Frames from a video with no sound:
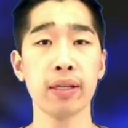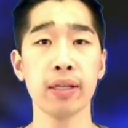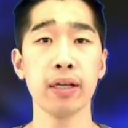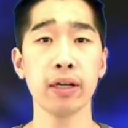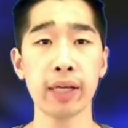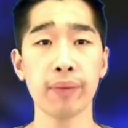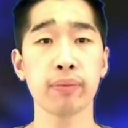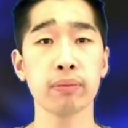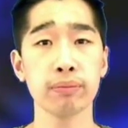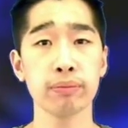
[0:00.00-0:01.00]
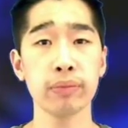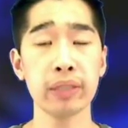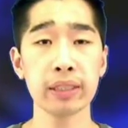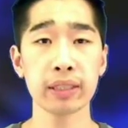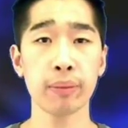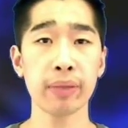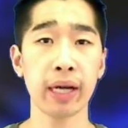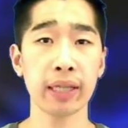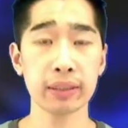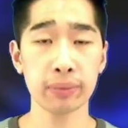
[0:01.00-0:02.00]
Okay, in summary,
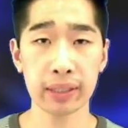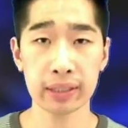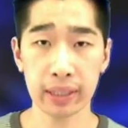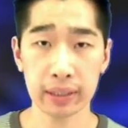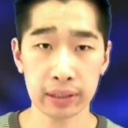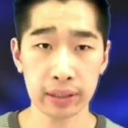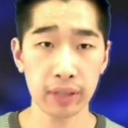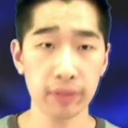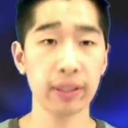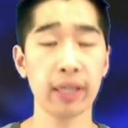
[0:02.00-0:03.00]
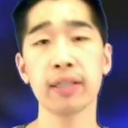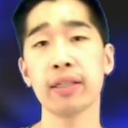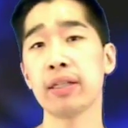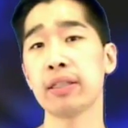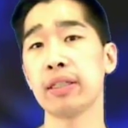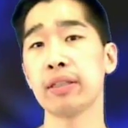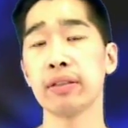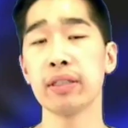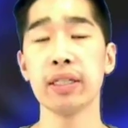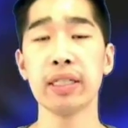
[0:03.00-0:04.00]
I just wanted to let you know that there are
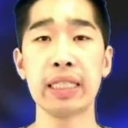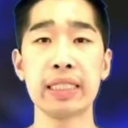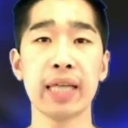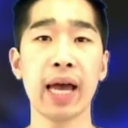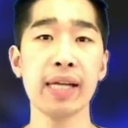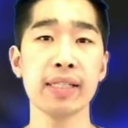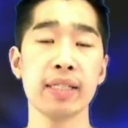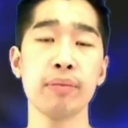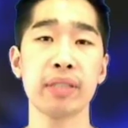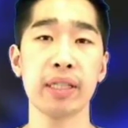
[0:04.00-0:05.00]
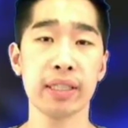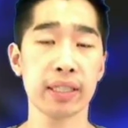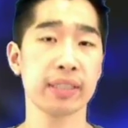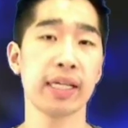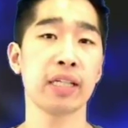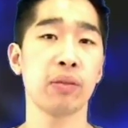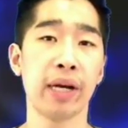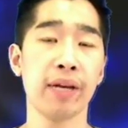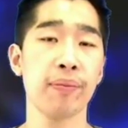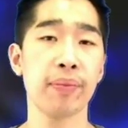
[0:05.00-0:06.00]
these 8 tips that you can take
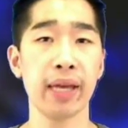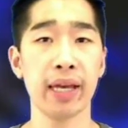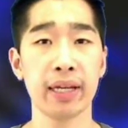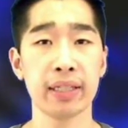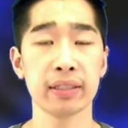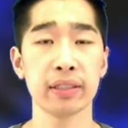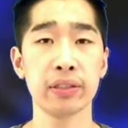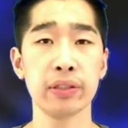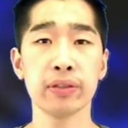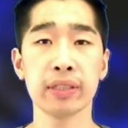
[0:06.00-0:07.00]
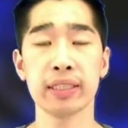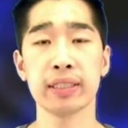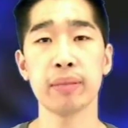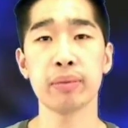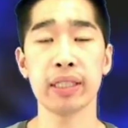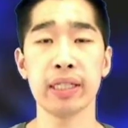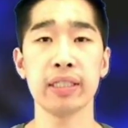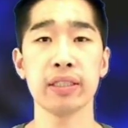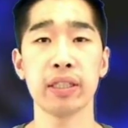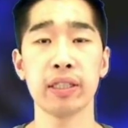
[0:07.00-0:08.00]
away and use these tips in
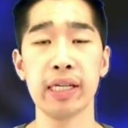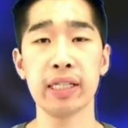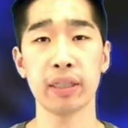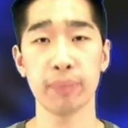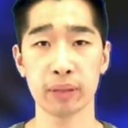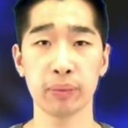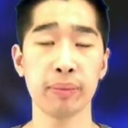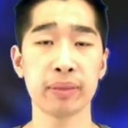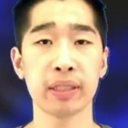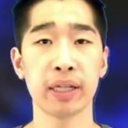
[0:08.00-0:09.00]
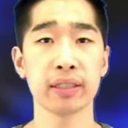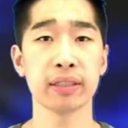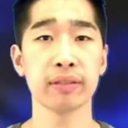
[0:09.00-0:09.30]
your own e-commerce website.